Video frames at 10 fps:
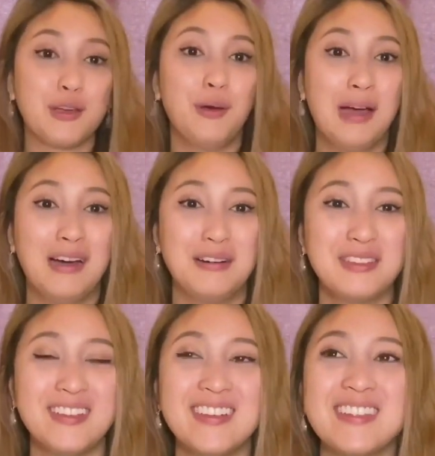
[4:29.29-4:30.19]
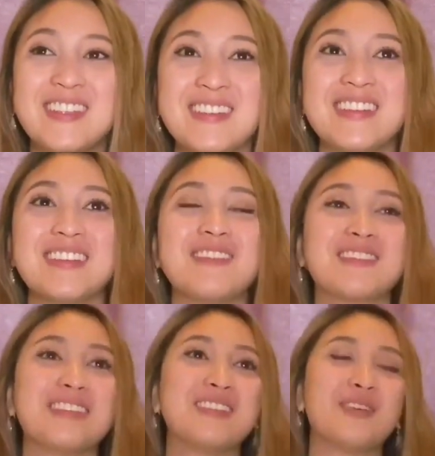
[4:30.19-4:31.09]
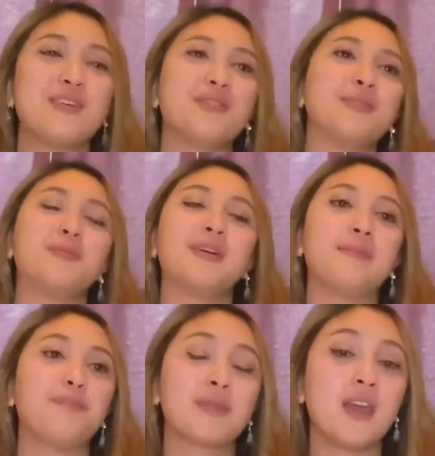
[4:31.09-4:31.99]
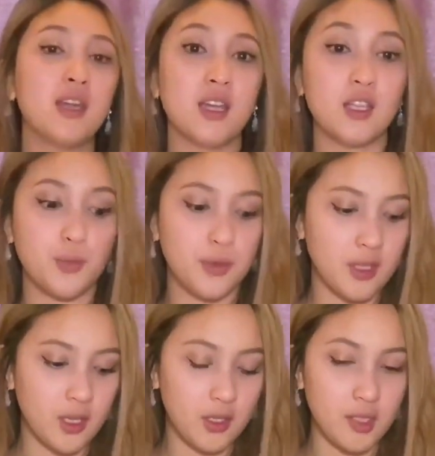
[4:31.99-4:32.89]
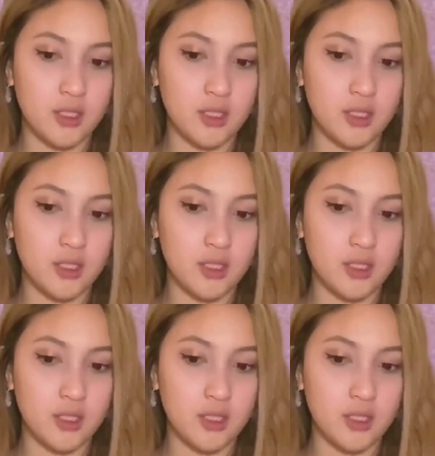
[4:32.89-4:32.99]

out as soon as lockdown is over, but yeah, that's one thing I've learned.